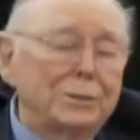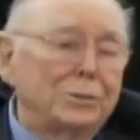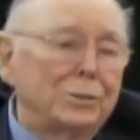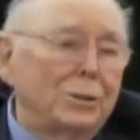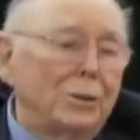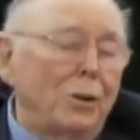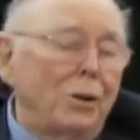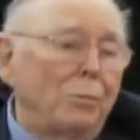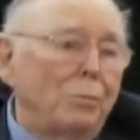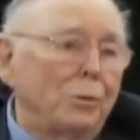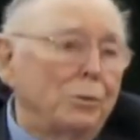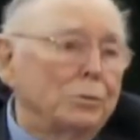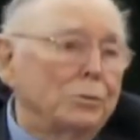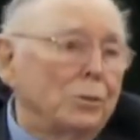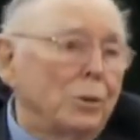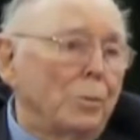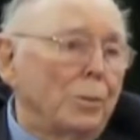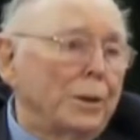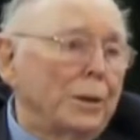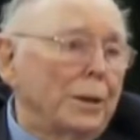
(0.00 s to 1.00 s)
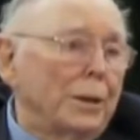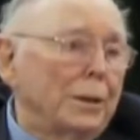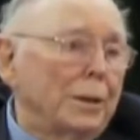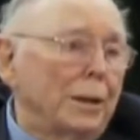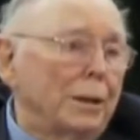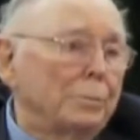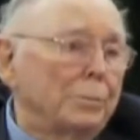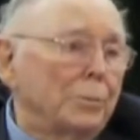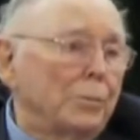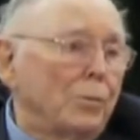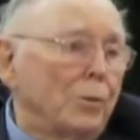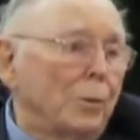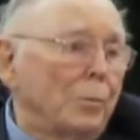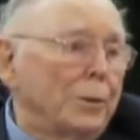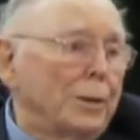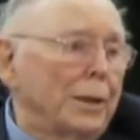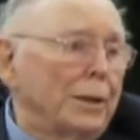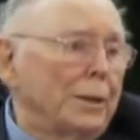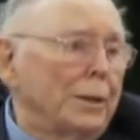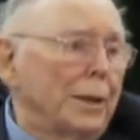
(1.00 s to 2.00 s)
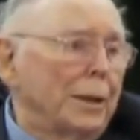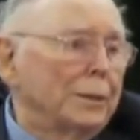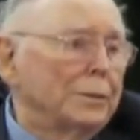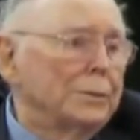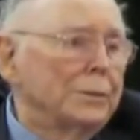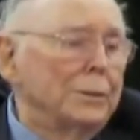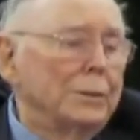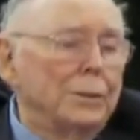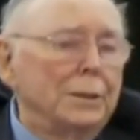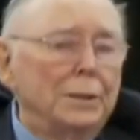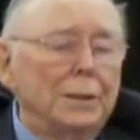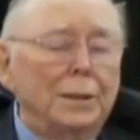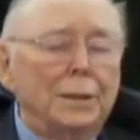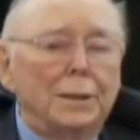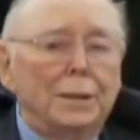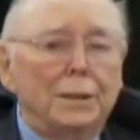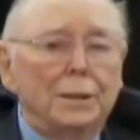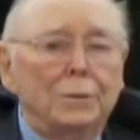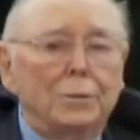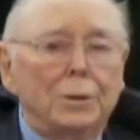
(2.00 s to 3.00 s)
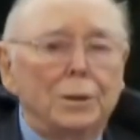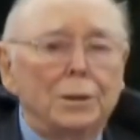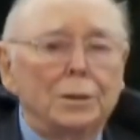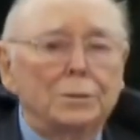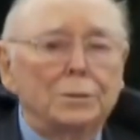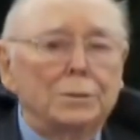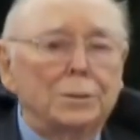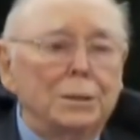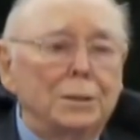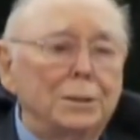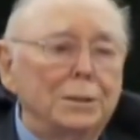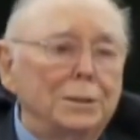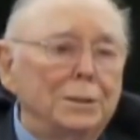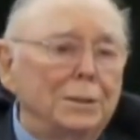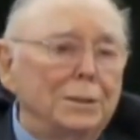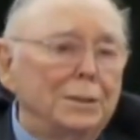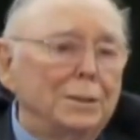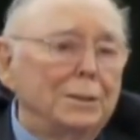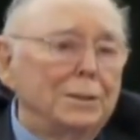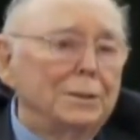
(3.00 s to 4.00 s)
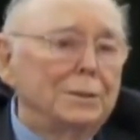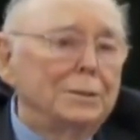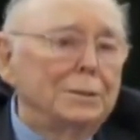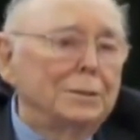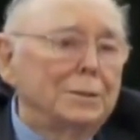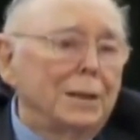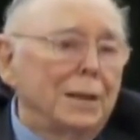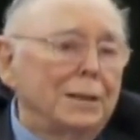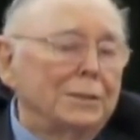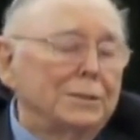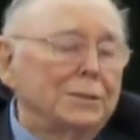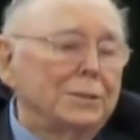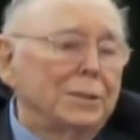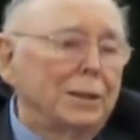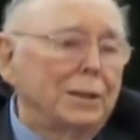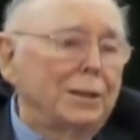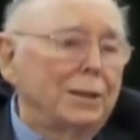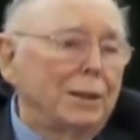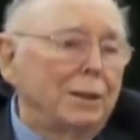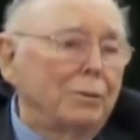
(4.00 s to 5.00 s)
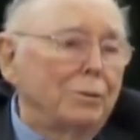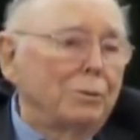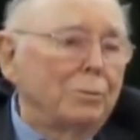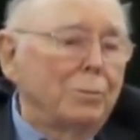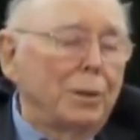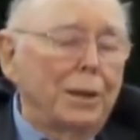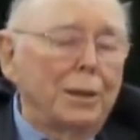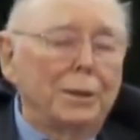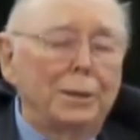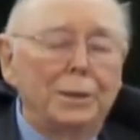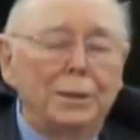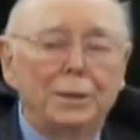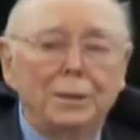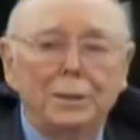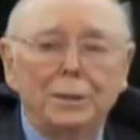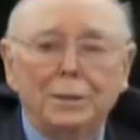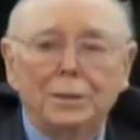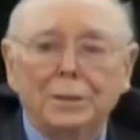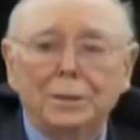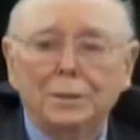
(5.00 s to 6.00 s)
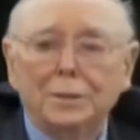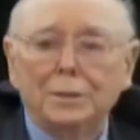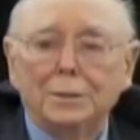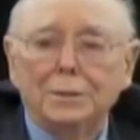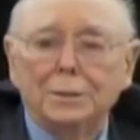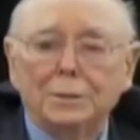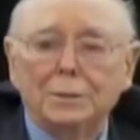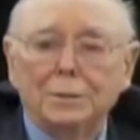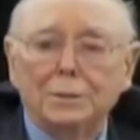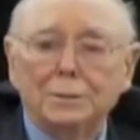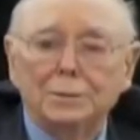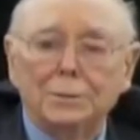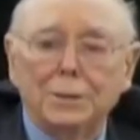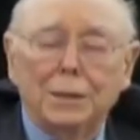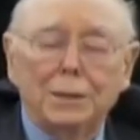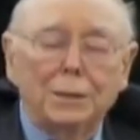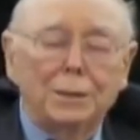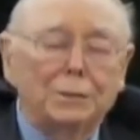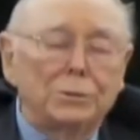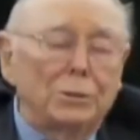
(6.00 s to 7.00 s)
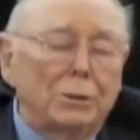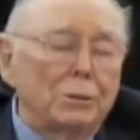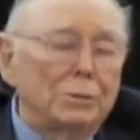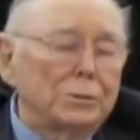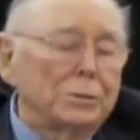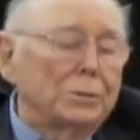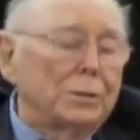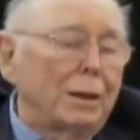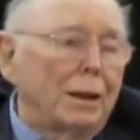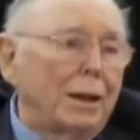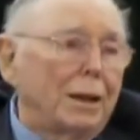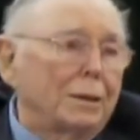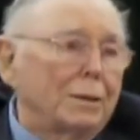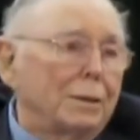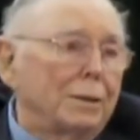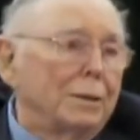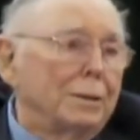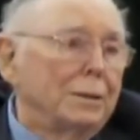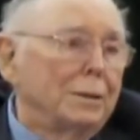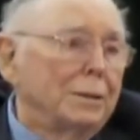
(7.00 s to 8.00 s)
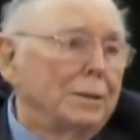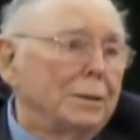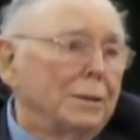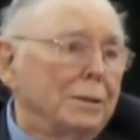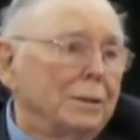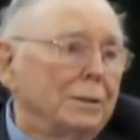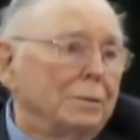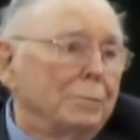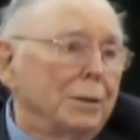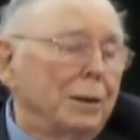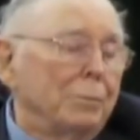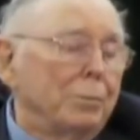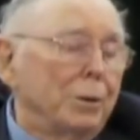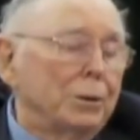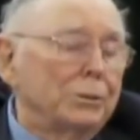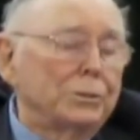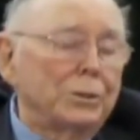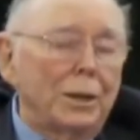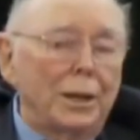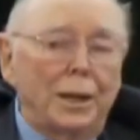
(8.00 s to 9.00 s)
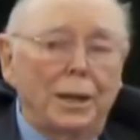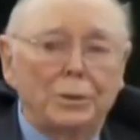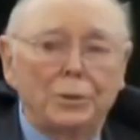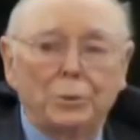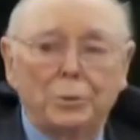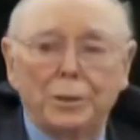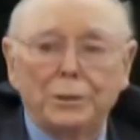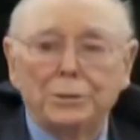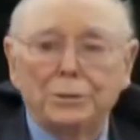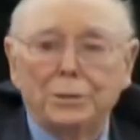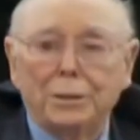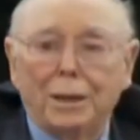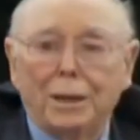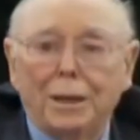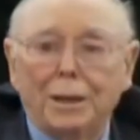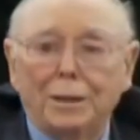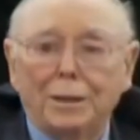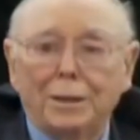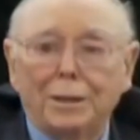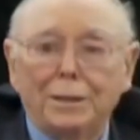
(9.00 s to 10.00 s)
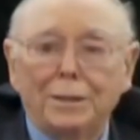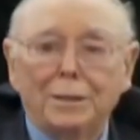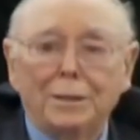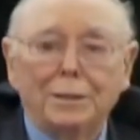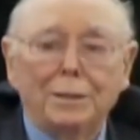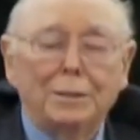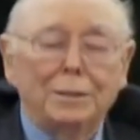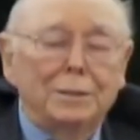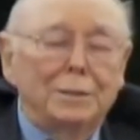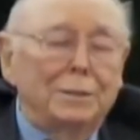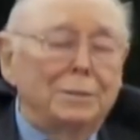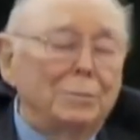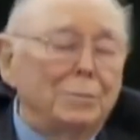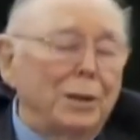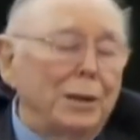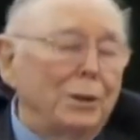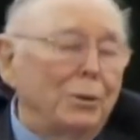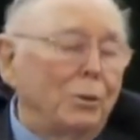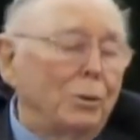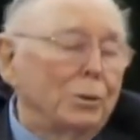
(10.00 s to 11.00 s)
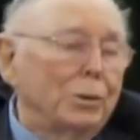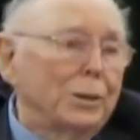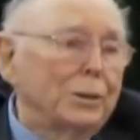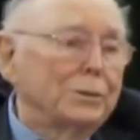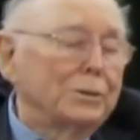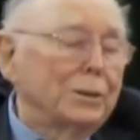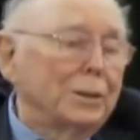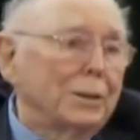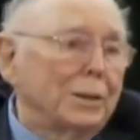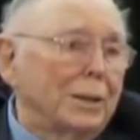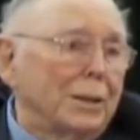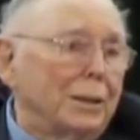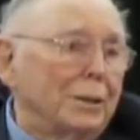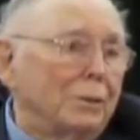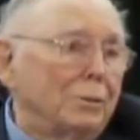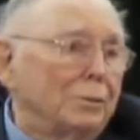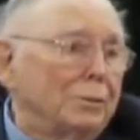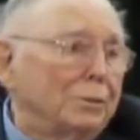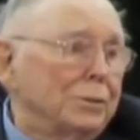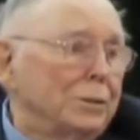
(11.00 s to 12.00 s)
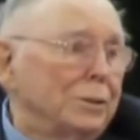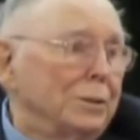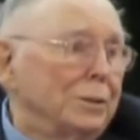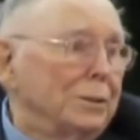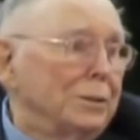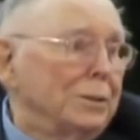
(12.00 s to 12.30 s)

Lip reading: is almost nobody can outperform an index. Whereas I sit here with my Daily Journal stock, my Berkshire Hathaway stock, my holdings in Lilu's